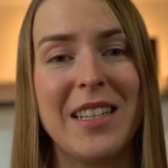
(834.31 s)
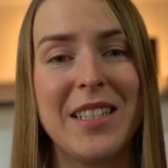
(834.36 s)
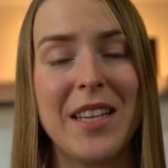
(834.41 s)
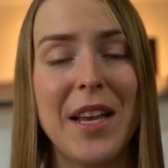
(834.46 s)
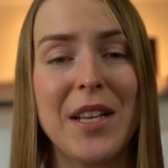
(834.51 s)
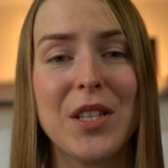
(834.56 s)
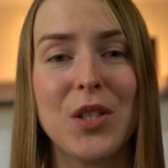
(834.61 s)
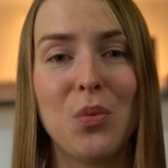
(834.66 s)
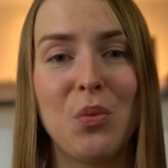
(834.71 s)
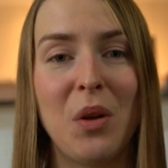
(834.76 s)
It
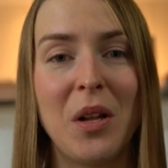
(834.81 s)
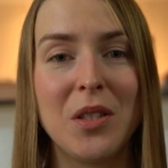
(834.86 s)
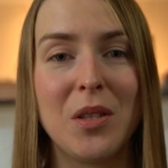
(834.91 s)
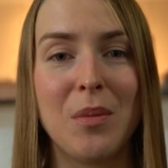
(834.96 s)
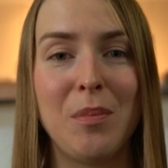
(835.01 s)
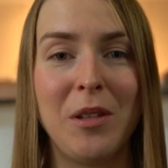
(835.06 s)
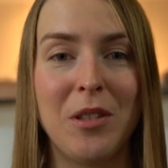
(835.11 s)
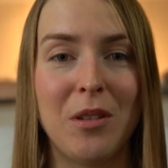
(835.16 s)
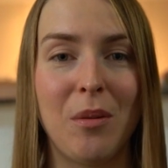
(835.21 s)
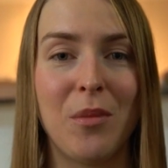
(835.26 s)
takes a while to
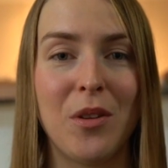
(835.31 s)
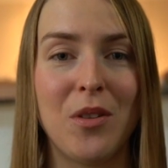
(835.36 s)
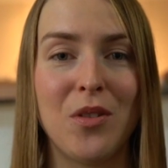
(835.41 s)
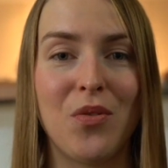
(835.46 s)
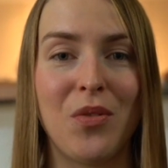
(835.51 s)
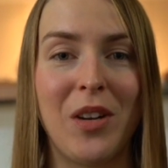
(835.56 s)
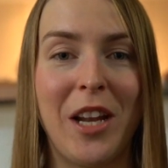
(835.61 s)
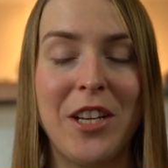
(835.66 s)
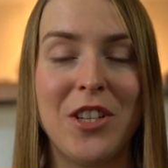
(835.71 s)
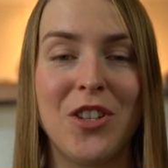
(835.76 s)
build up
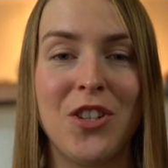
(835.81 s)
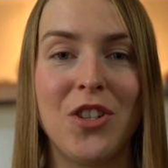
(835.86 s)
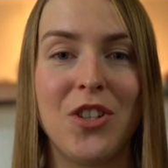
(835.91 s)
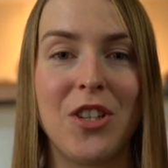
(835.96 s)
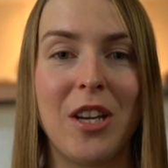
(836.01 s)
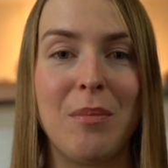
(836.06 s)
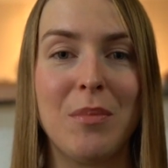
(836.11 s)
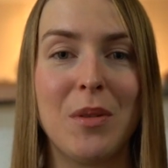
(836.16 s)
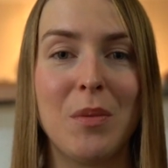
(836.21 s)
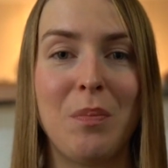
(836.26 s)
those
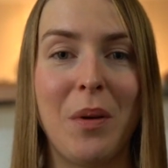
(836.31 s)
relationships,